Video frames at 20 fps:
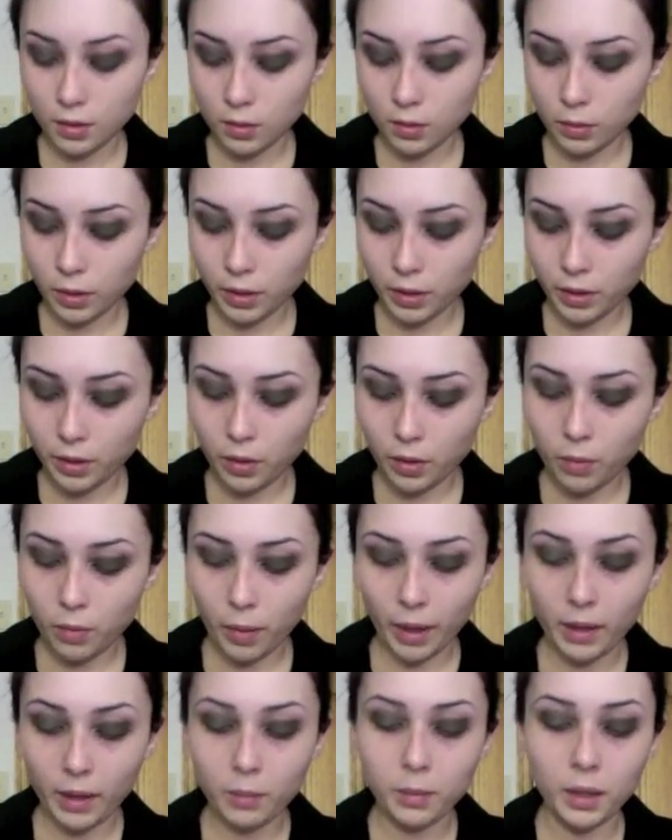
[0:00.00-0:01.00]
we're going to go
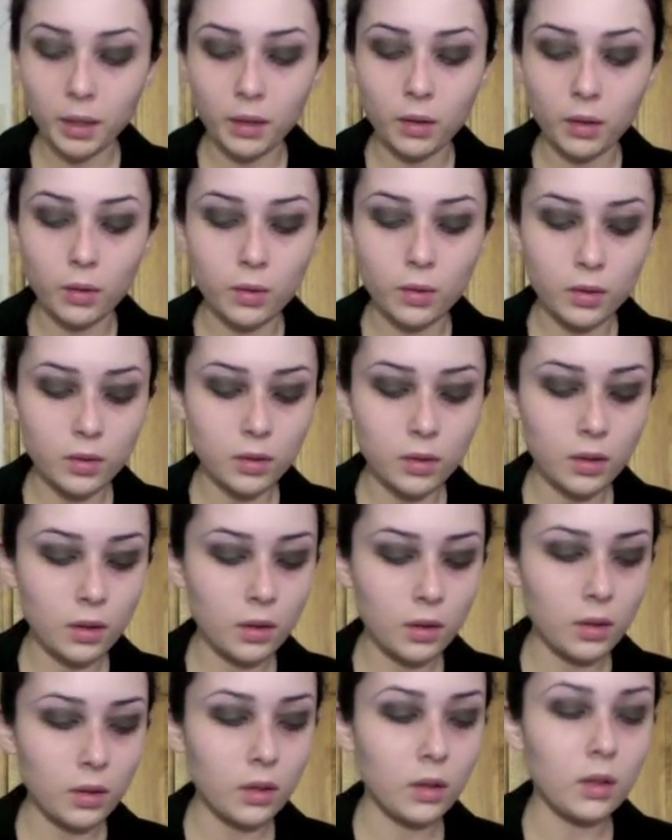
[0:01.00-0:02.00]
back and blend those.
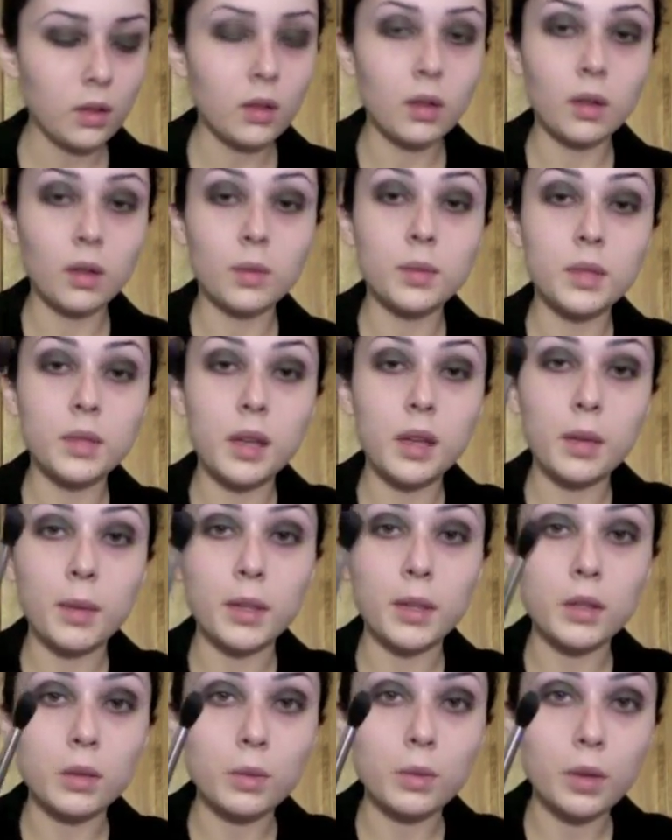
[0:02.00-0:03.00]
I'm going to take my
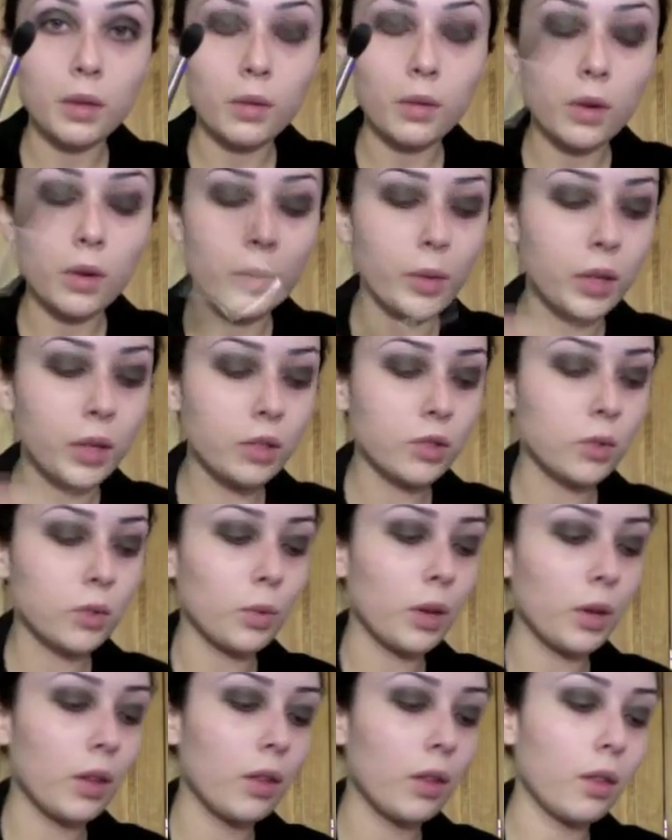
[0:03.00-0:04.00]
224 brush
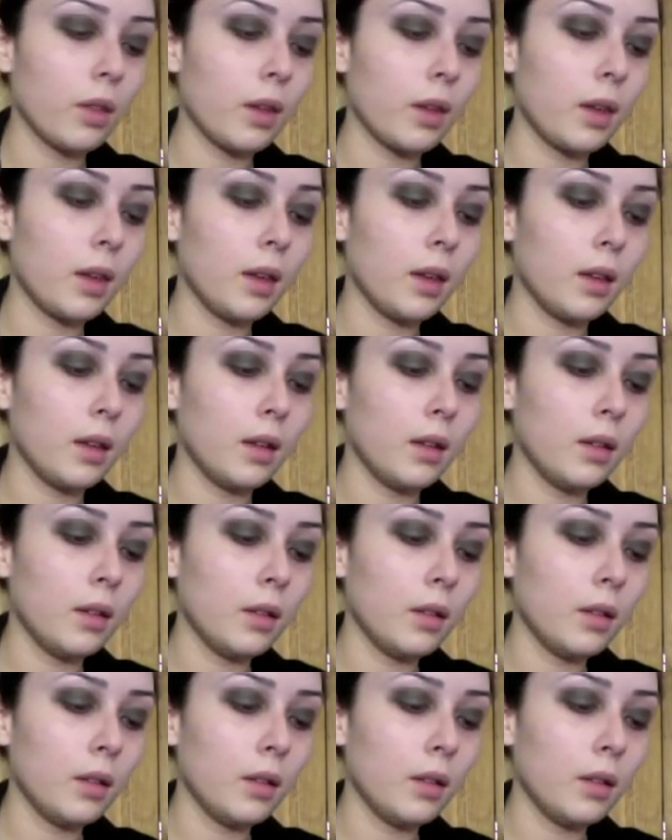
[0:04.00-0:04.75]
with Kid,